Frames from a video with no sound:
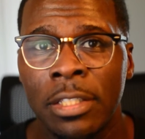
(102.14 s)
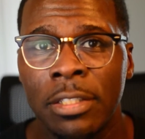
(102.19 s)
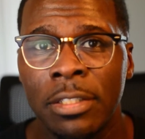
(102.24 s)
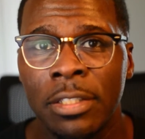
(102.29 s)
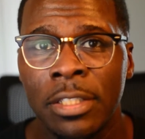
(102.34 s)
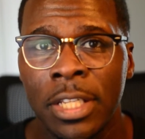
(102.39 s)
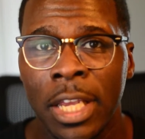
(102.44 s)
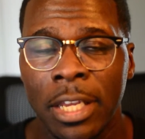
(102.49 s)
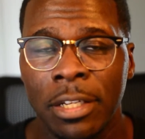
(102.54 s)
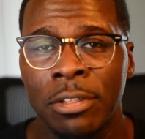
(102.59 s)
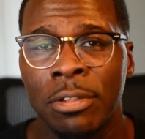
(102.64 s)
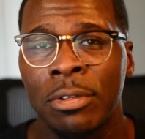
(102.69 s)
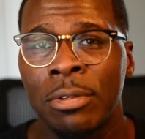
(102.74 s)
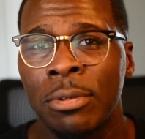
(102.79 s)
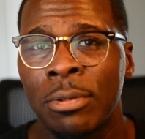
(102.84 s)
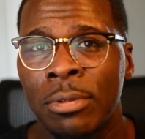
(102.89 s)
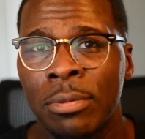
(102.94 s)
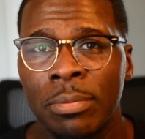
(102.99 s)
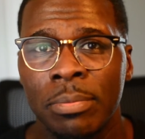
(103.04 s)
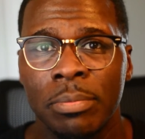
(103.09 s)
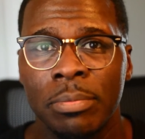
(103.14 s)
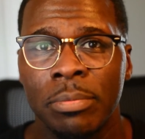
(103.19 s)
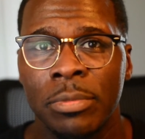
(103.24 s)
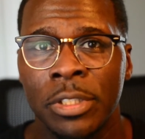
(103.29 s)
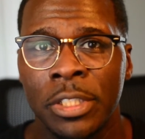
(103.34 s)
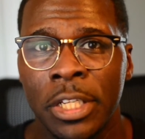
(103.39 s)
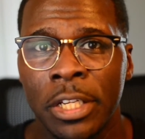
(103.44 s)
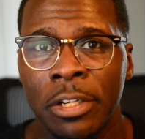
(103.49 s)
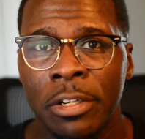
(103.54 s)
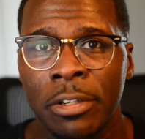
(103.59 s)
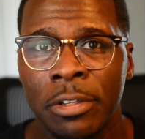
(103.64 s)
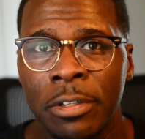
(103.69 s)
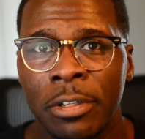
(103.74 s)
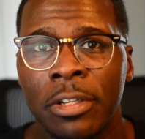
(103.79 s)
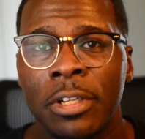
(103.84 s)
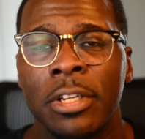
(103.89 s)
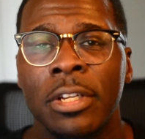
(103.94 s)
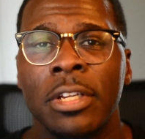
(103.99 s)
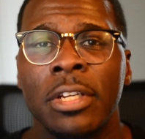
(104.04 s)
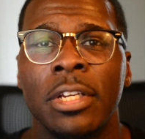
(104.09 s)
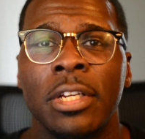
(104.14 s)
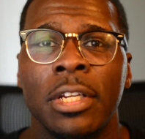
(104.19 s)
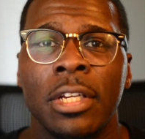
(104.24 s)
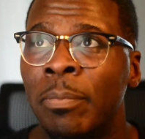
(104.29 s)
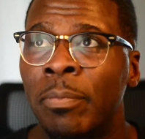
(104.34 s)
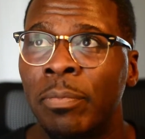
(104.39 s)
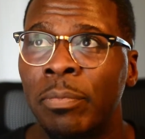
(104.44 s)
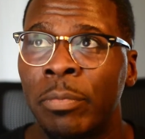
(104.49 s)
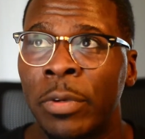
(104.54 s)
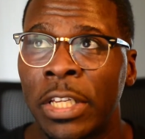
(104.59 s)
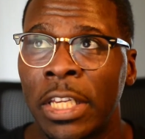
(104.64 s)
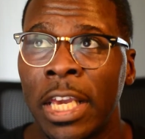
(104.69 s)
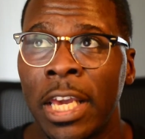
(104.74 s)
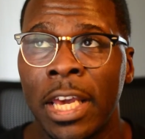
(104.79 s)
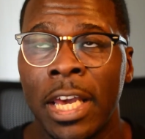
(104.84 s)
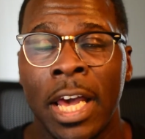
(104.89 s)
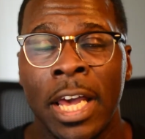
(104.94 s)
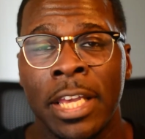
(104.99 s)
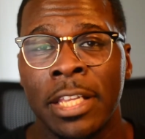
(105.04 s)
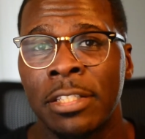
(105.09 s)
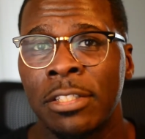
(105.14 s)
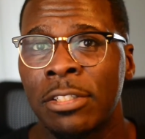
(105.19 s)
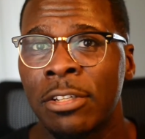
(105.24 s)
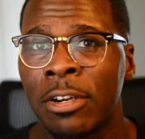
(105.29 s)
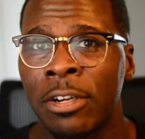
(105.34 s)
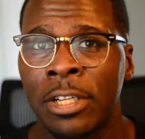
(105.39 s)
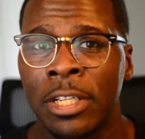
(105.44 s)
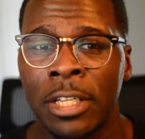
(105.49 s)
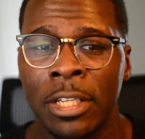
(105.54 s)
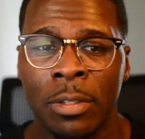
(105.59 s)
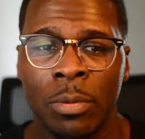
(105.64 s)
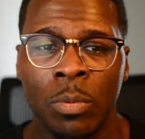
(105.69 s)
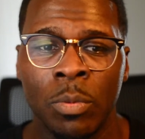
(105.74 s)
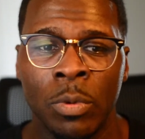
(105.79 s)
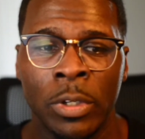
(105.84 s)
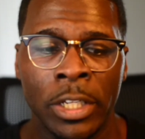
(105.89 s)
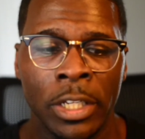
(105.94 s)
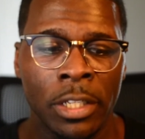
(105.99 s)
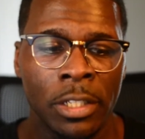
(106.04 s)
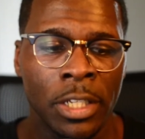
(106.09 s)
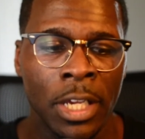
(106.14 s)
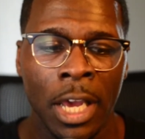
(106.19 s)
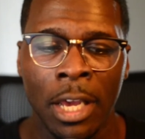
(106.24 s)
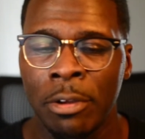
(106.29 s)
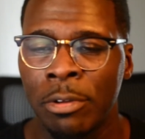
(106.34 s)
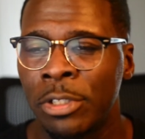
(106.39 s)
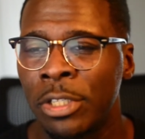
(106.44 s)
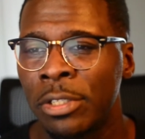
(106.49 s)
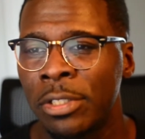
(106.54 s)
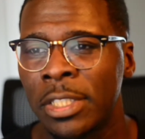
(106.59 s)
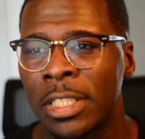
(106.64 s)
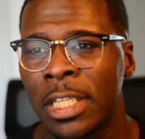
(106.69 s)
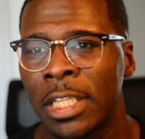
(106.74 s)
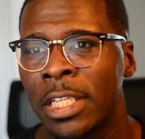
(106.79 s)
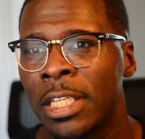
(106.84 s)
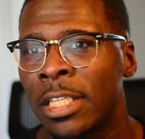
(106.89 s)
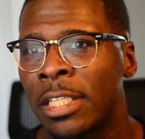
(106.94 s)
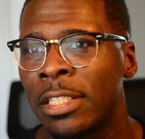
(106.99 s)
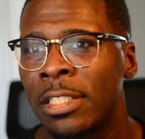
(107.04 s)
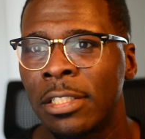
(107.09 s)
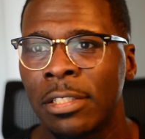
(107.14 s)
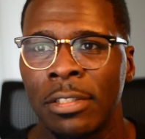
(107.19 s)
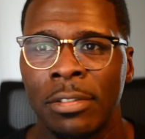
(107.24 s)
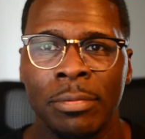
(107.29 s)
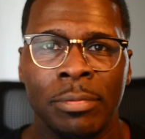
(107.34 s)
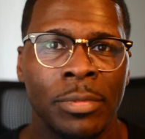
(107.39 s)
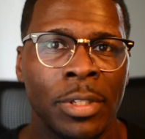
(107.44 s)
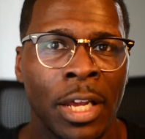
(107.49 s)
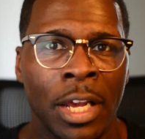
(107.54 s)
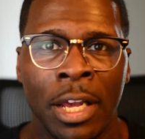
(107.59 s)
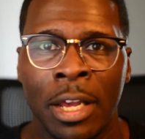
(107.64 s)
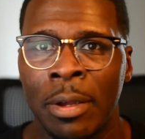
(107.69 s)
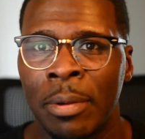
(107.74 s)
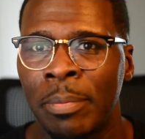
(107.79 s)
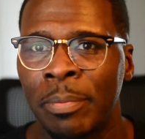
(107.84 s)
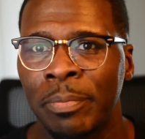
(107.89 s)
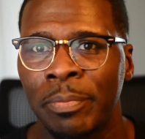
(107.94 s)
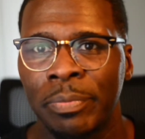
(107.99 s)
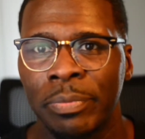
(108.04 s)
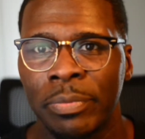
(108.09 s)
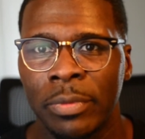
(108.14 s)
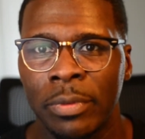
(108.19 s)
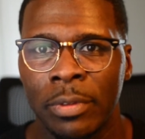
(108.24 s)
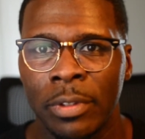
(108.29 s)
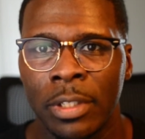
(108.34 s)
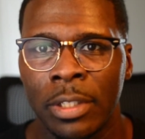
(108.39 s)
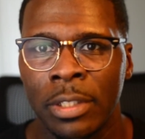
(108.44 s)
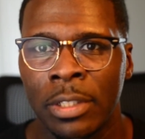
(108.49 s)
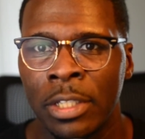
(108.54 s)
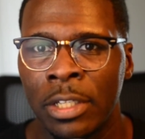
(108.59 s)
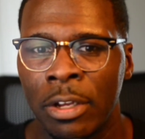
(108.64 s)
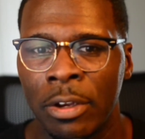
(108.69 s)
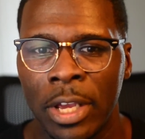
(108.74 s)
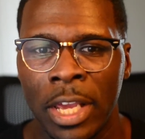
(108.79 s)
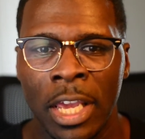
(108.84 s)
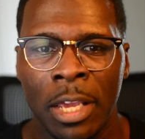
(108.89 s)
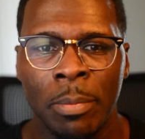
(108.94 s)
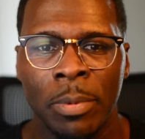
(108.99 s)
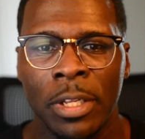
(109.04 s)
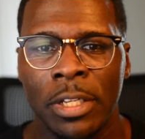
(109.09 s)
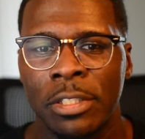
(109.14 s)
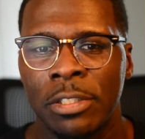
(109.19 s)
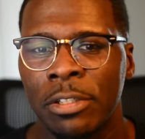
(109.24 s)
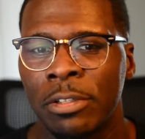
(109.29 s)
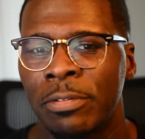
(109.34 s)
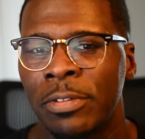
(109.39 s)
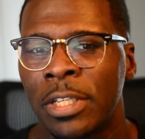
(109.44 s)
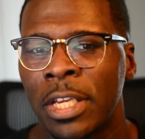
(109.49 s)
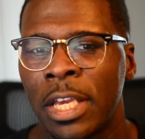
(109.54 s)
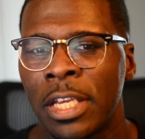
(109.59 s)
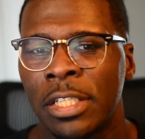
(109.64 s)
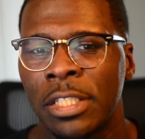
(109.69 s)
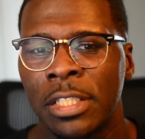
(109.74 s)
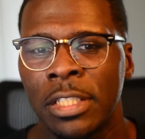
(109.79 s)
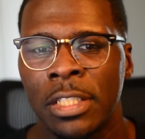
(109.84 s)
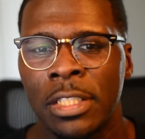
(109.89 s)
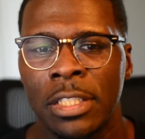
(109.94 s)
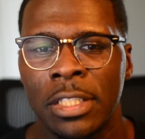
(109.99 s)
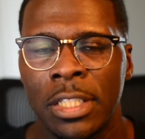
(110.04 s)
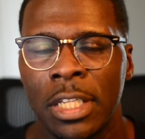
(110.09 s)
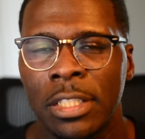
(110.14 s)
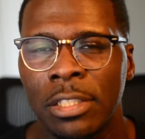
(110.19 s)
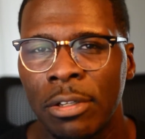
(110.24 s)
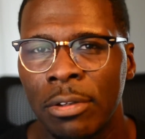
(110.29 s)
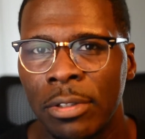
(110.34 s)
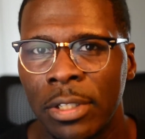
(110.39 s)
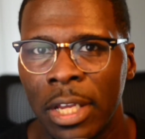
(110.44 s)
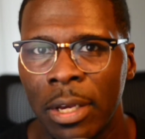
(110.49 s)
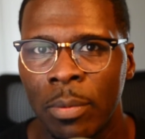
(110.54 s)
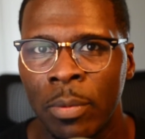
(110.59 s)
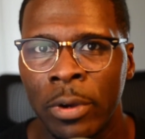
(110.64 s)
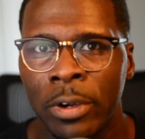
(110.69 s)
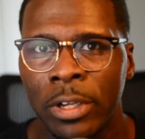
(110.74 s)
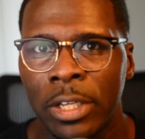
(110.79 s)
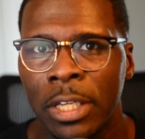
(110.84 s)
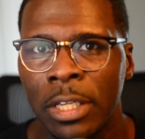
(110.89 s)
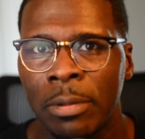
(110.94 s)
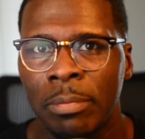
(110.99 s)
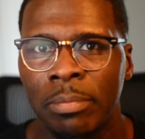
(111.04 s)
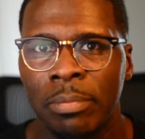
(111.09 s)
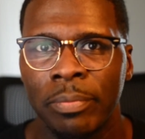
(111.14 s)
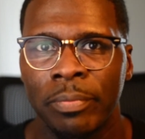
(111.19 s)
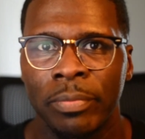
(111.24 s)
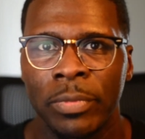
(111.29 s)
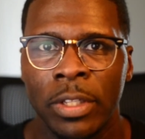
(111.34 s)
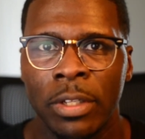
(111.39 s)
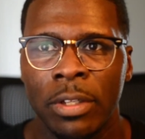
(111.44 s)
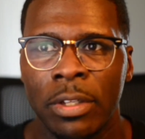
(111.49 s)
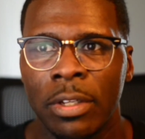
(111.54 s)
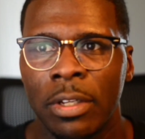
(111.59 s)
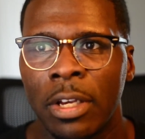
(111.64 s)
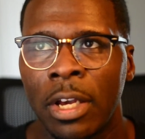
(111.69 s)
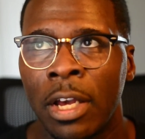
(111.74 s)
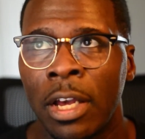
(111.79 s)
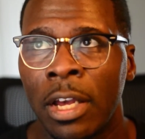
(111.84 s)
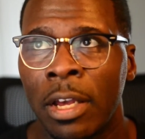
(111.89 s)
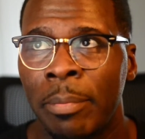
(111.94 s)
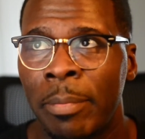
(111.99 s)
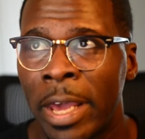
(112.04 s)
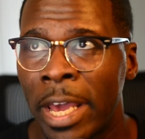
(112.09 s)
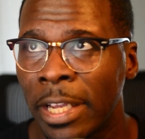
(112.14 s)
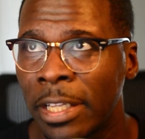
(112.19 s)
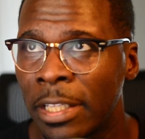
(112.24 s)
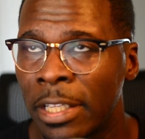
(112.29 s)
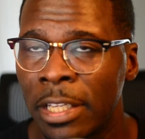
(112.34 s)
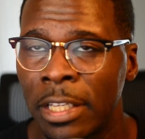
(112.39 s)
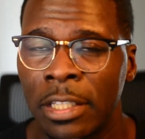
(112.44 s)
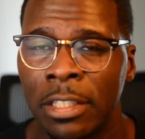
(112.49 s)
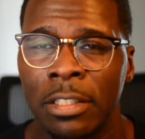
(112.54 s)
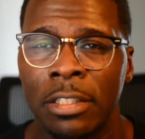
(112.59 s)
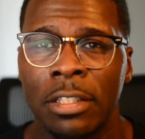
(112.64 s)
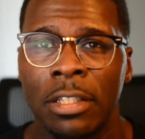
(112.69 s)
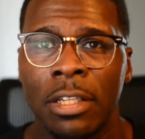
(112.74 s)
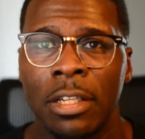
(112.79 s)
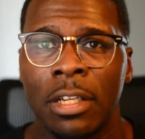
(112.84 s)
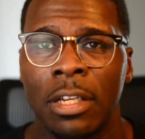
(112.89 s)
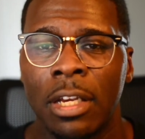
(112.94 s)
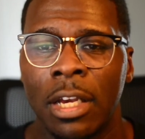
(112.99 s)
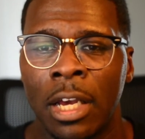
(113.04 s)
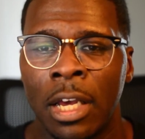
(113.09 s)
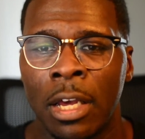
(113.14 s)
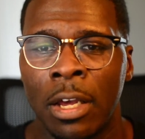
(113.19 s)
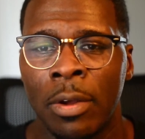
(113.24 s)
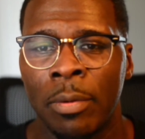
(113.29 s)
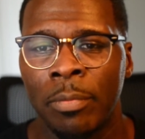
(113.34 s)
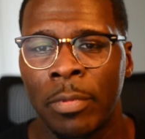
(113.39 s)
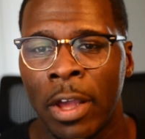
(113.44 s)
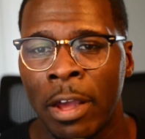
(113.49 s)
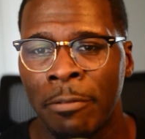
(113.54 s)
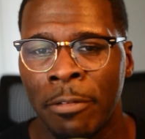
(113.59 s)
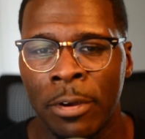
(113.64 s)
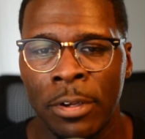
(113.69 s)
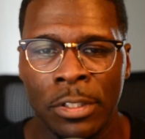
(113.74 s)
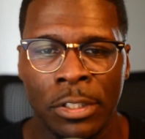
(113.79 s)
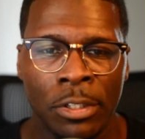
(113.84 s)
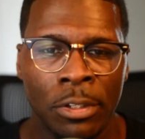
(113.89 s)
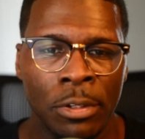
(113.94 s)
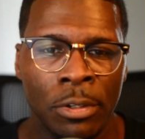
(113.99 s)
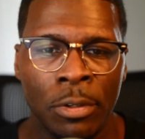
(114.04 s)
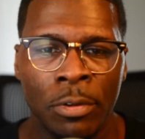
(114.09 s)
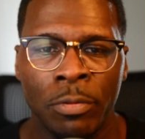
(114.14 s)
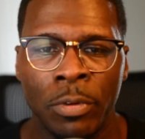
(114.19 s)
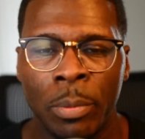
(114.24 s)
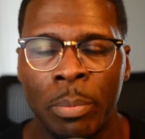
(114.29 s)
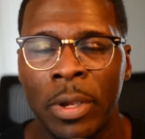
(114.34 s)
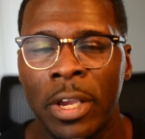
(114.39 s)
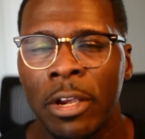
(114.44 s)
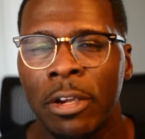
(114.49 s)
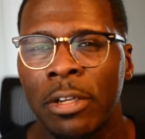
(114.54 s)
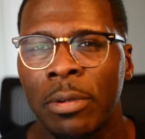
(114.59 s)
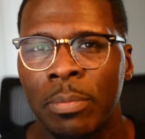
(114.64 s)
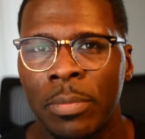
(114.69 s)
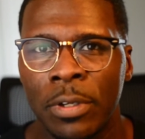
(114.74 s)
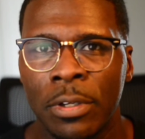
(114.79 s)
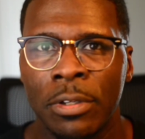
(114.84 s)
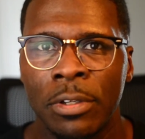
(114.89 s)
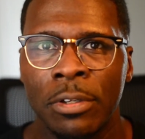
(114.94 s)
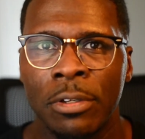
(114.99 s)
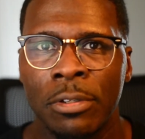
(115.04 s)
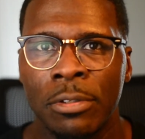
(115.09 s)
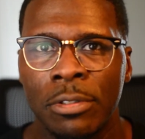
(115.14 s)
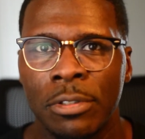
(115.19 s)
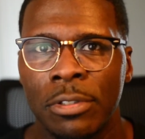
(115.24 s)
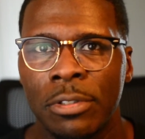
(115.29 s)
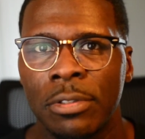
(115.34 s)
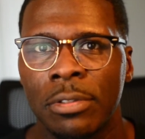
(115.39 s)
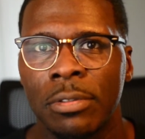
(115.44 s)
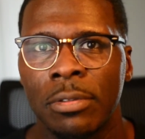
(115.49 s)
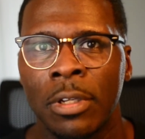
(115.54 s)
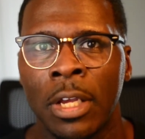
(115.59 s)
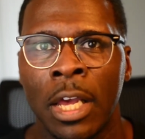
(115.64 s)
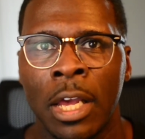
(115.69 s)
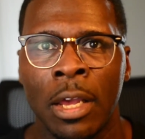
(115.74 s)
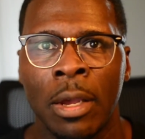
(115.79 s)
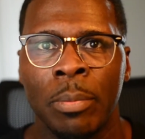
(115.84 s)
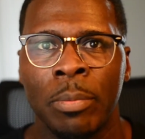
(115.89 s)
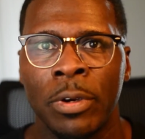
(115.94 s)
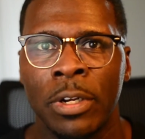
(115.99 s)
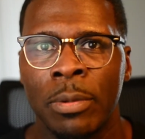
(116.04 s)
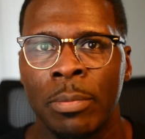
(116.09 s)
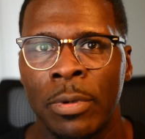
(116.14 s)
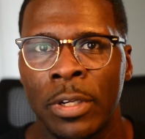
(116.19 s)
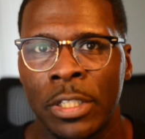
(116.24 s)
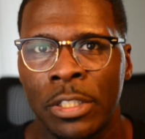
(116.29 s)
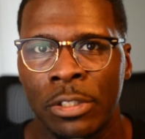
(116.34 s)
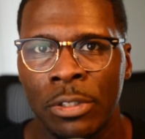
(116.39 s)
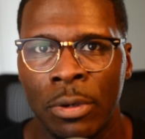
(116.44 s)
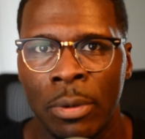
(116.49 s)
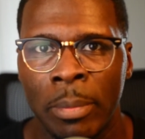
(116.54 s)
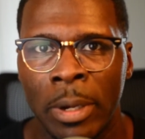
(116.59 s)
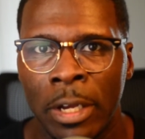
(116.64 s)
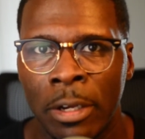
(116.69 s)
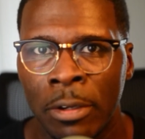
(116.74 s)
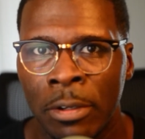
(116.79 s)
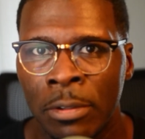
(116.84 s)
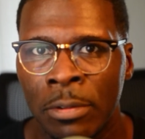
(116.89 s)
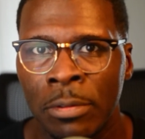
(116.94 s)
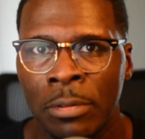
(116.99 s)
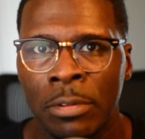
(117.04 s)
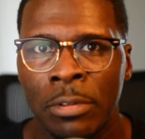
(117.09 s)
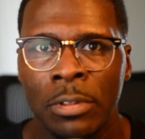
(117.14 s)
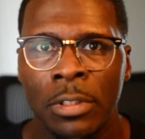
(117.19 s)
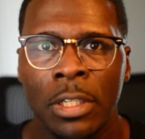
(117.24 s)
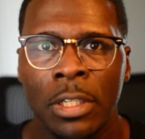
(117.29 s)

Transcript: technical center. But yeah, I started with Yahoo GeoCities, A+ certification, Cisco networking back then. I've also repaired computers pretty much on my own,